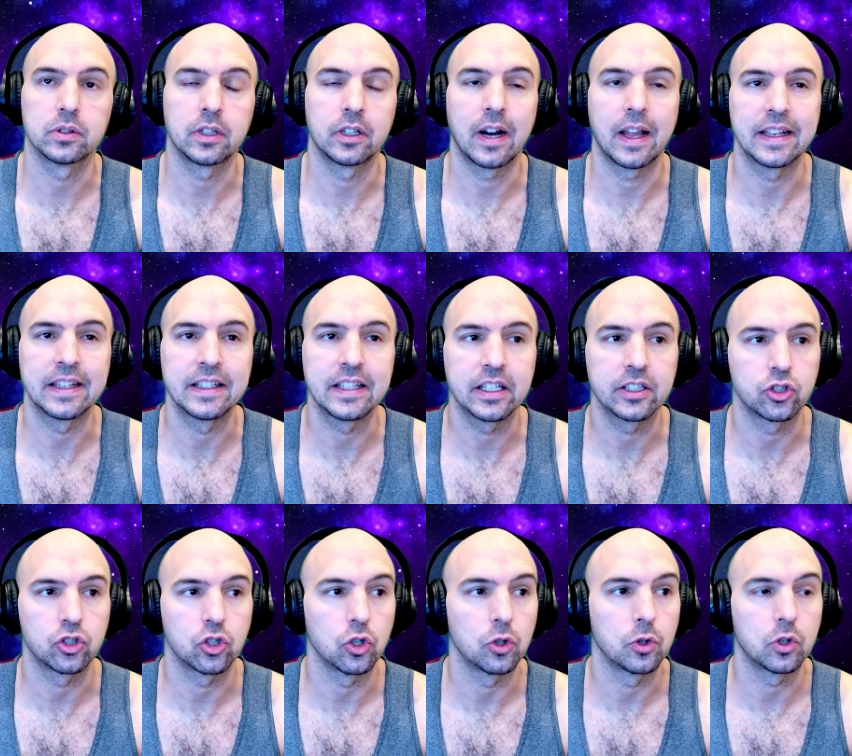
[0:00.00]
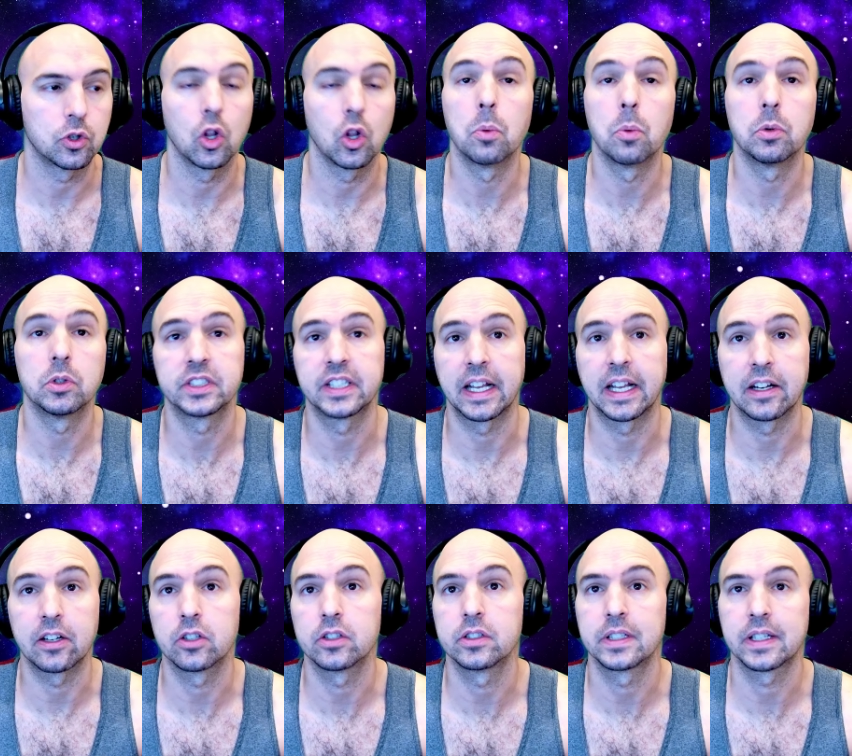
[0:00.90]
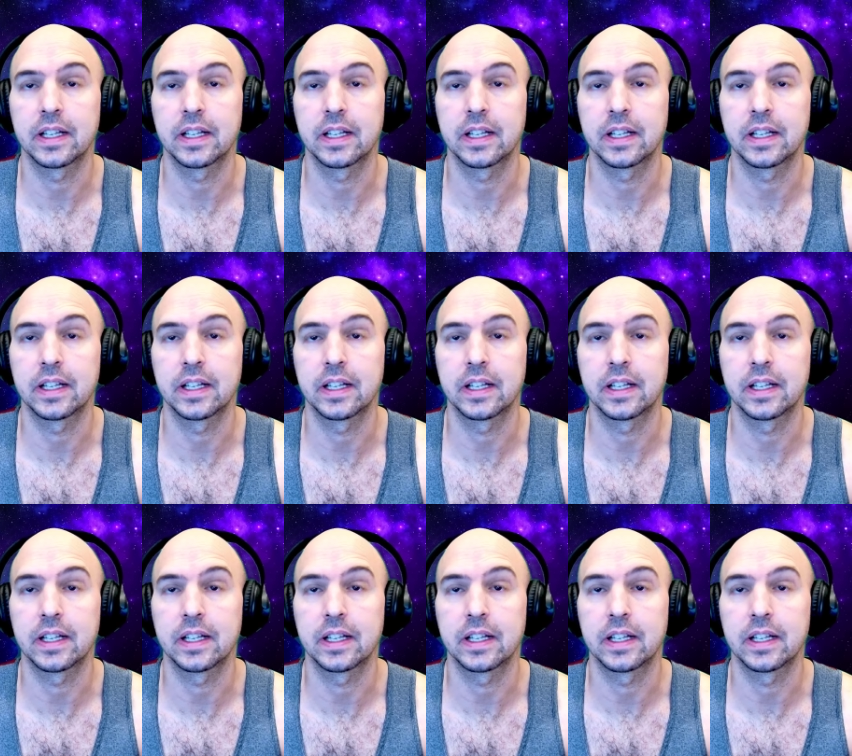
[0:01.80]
or not industrial, global standards.